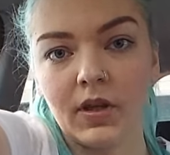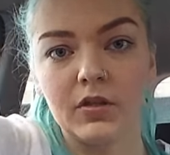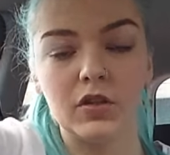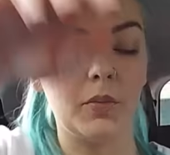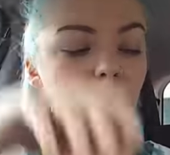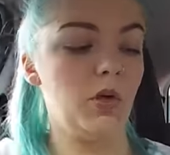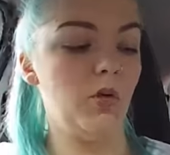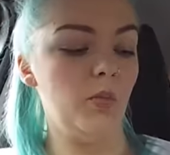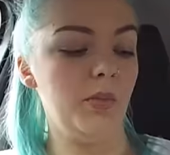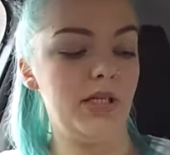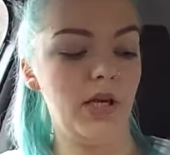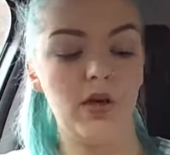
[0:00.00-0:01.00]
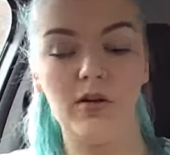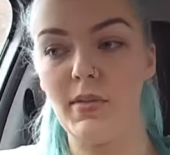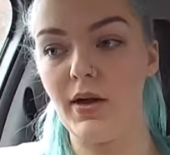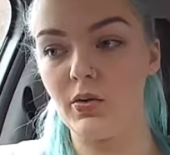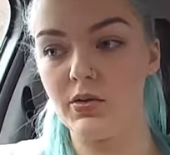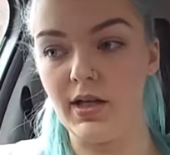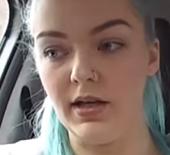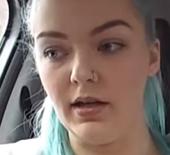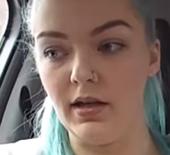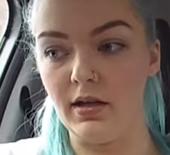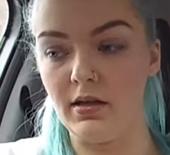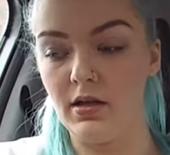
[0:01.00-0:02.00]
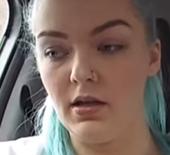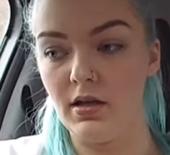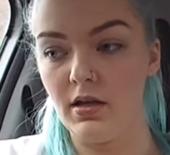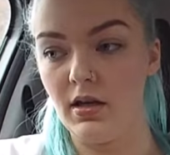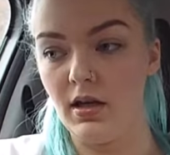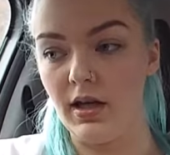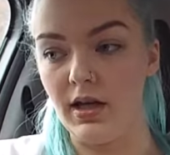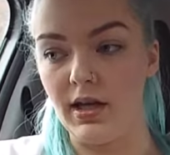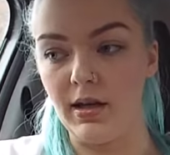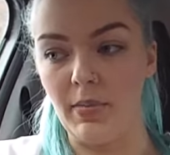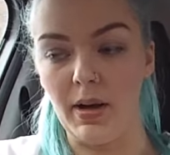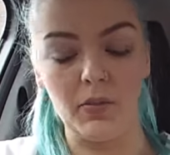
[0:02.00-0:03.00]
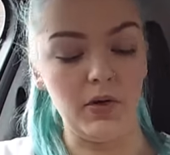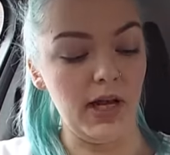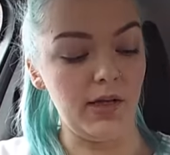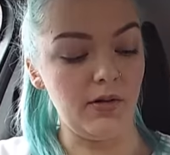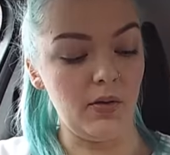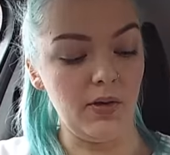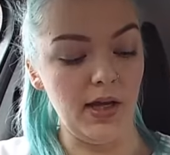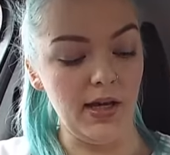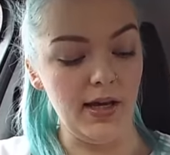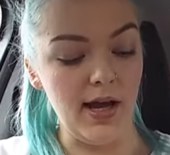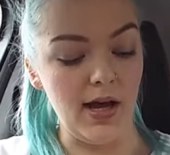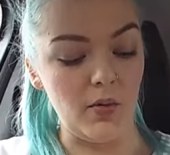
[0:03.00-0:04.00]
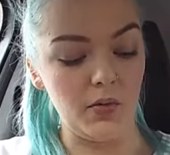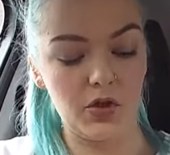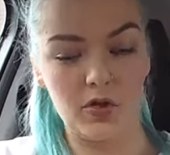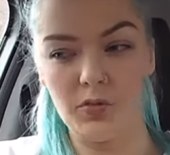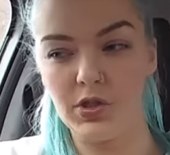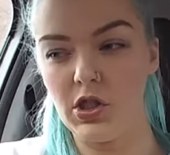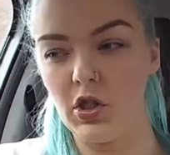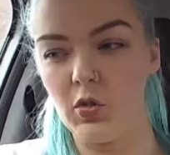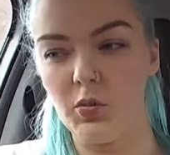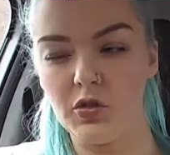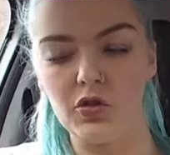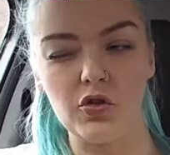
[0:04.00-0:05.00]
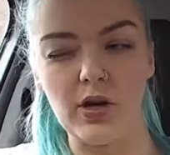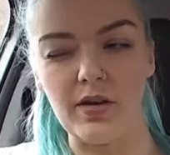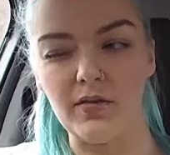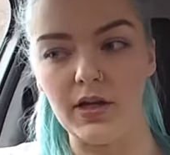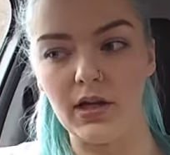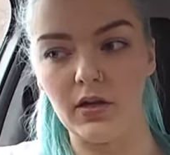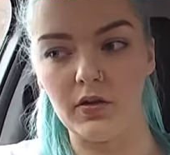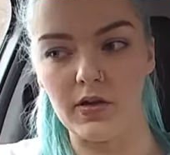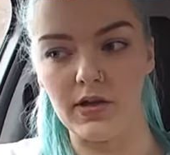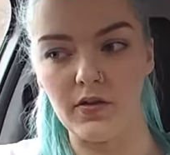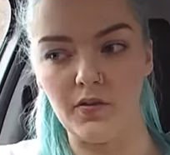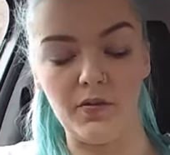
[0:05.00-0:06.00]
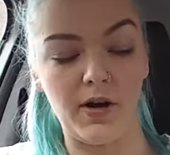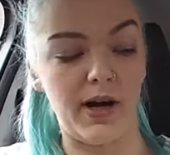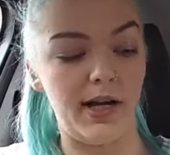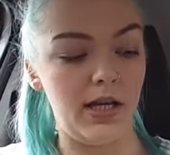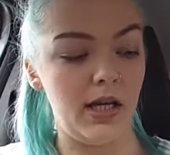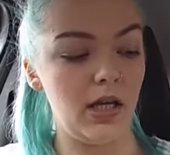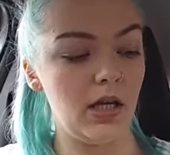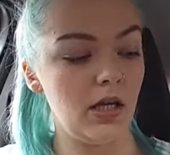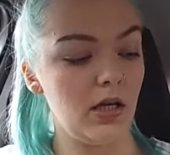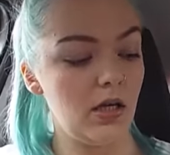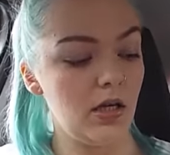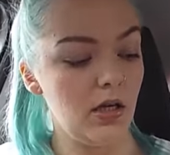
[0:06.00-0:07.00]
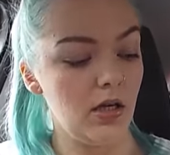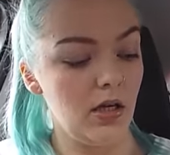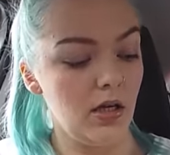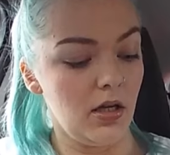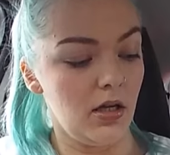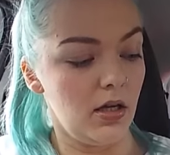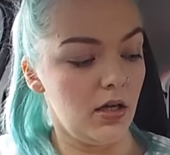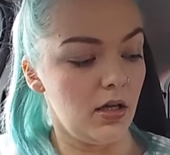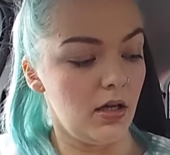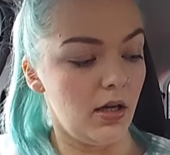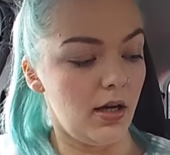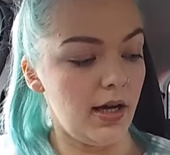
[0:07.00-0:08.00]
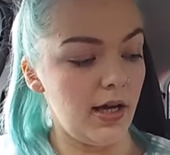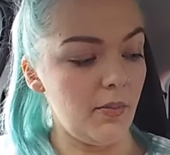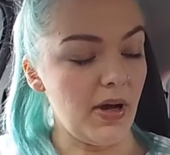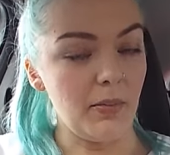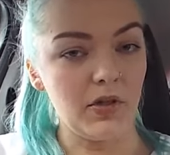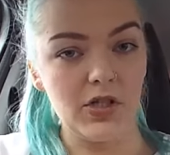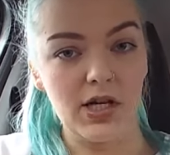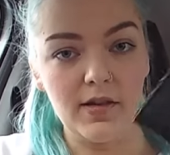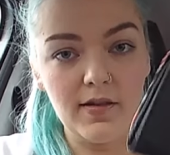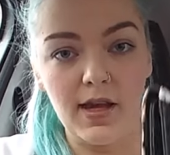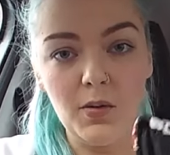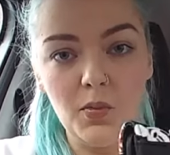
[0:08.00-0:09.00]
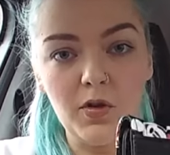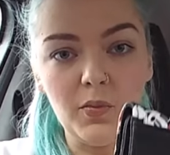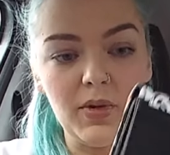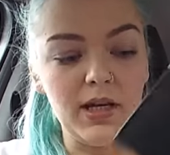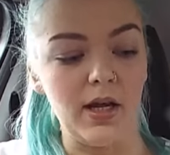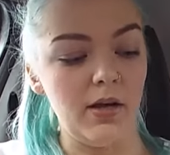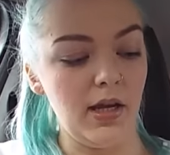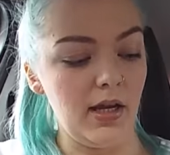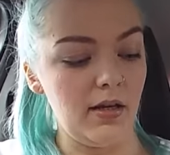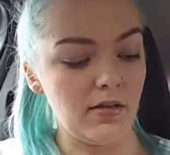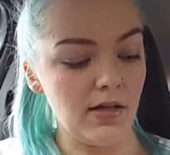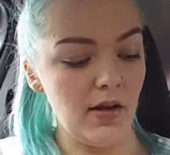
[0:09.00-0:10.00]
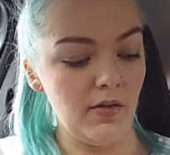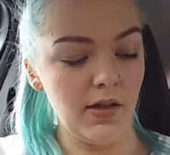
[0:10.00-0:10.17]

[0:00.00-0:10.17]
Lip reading: So I'm going to go and meet her at Metro Centre. I'm going to head around there now. There shouldn't be too much traffic because it is a Friday. I'm going to take this in with me, and if